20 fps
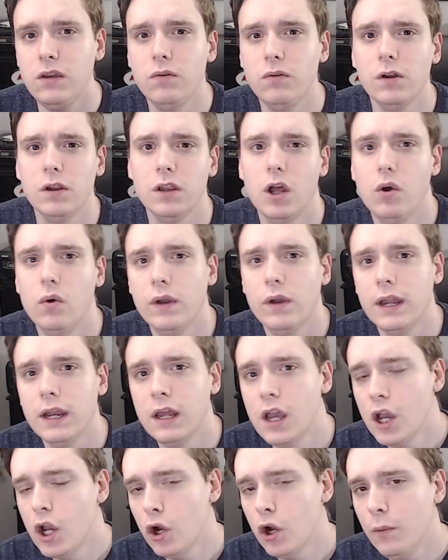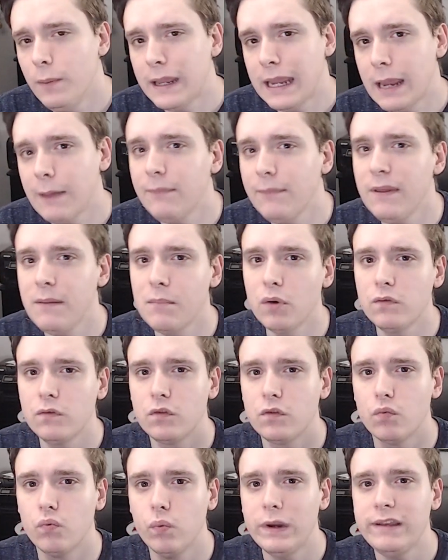you to Logan, who became the most
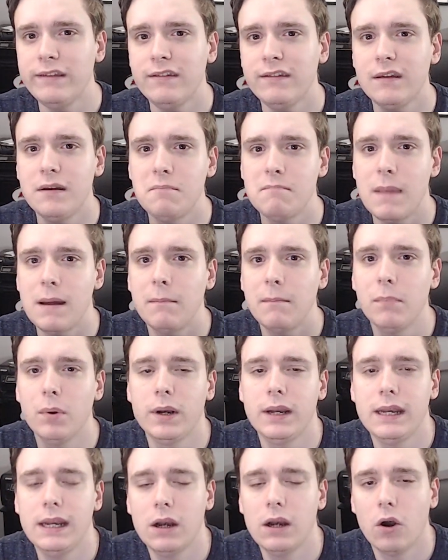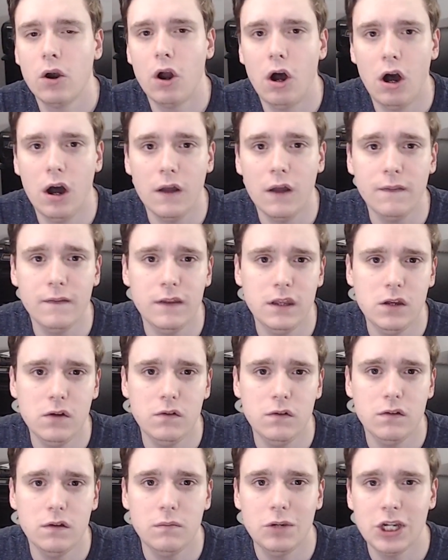recent member here on the
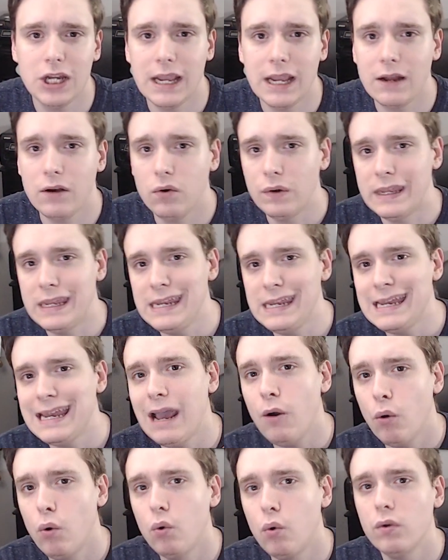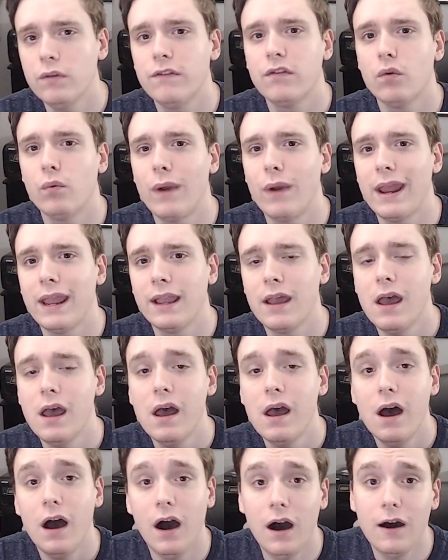YouTube channel. He now holds the rank
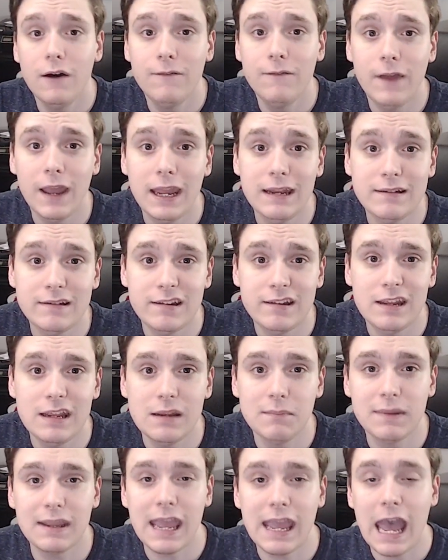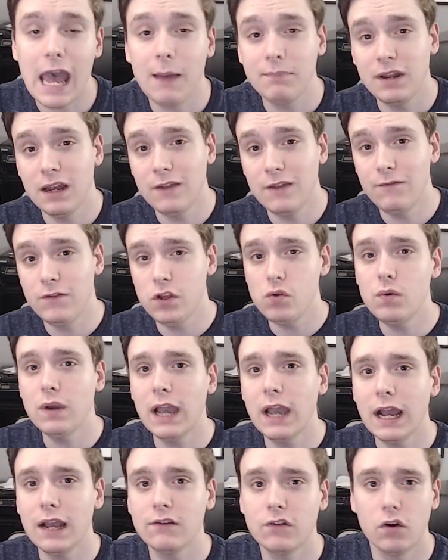of a team captain. If you
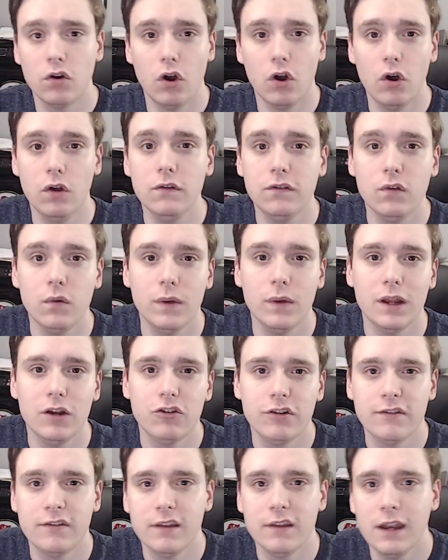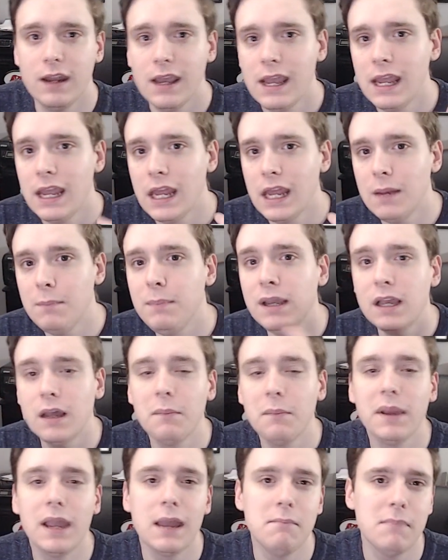guys are also interested in
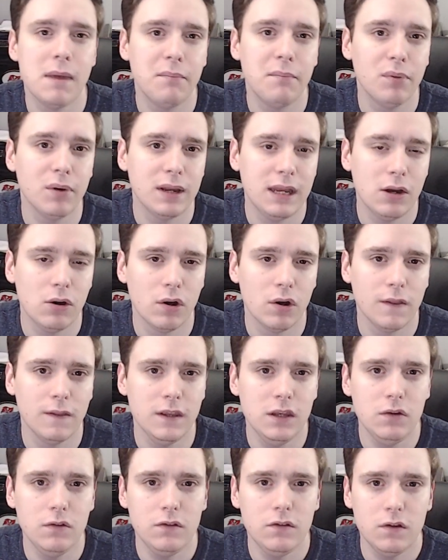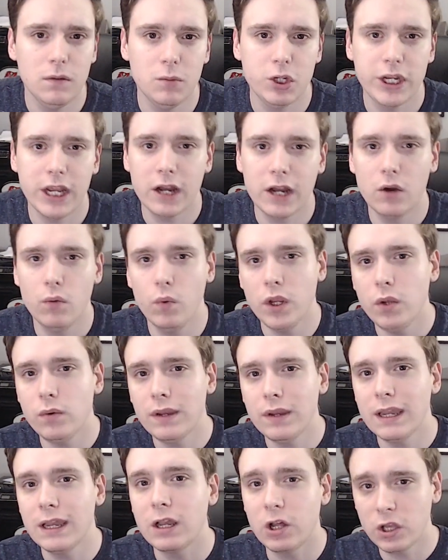becoming a member here on the YouTube channel, well, you
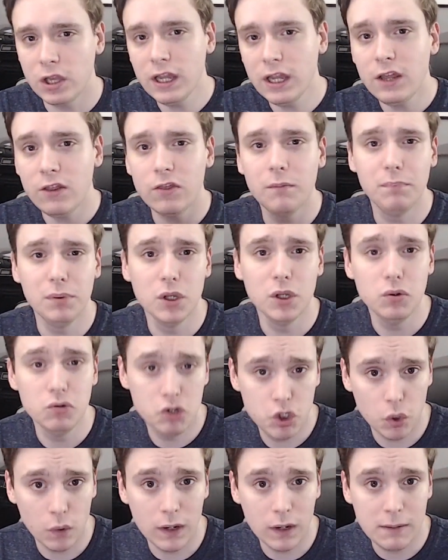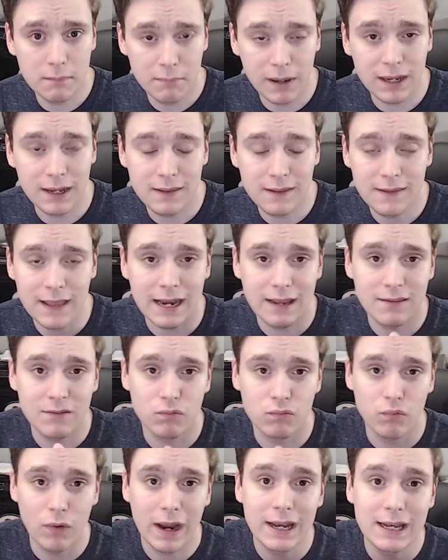can click the blue join button that is
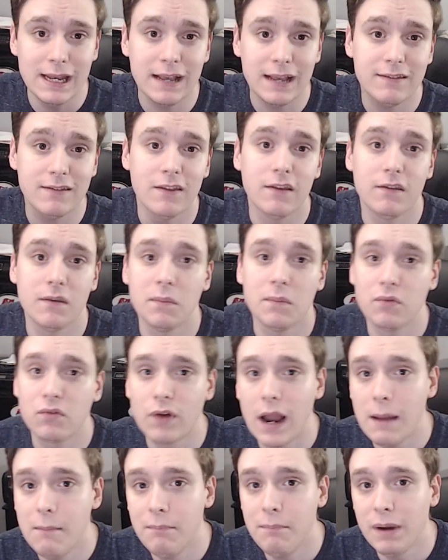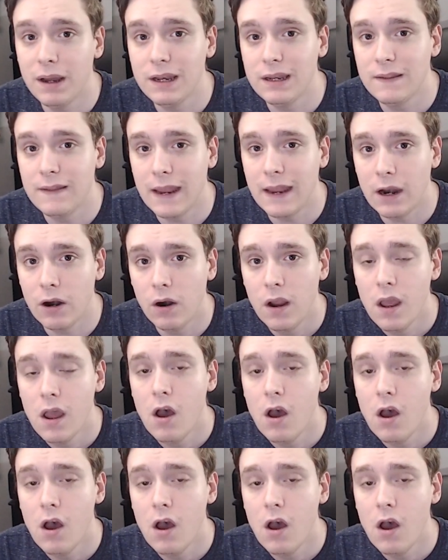right next to the subscribe button there